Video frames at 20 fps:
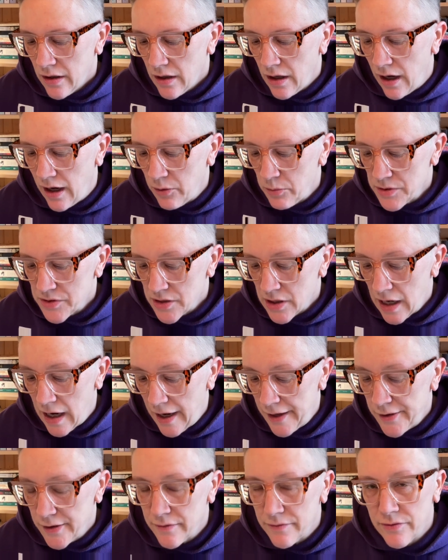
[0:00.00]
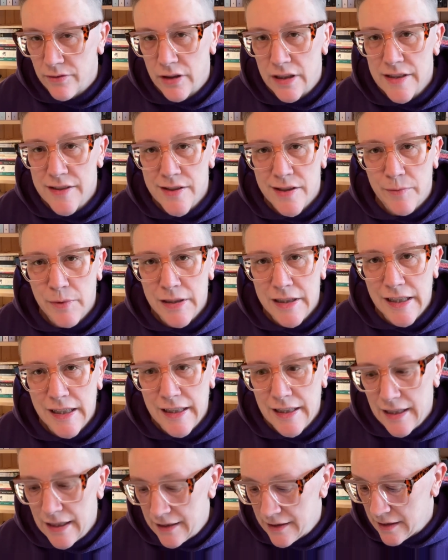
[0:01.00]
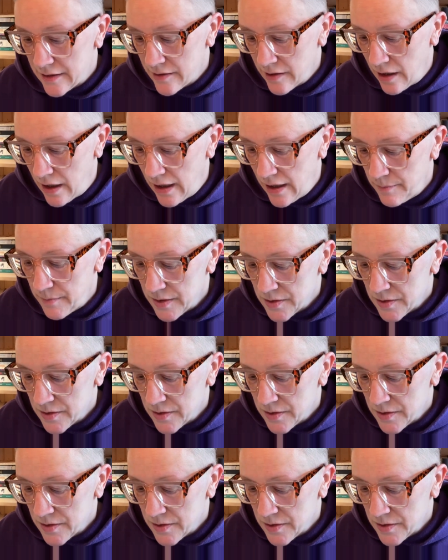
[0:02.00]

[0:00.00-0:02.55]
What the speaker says: I was kind of intimidated at the time.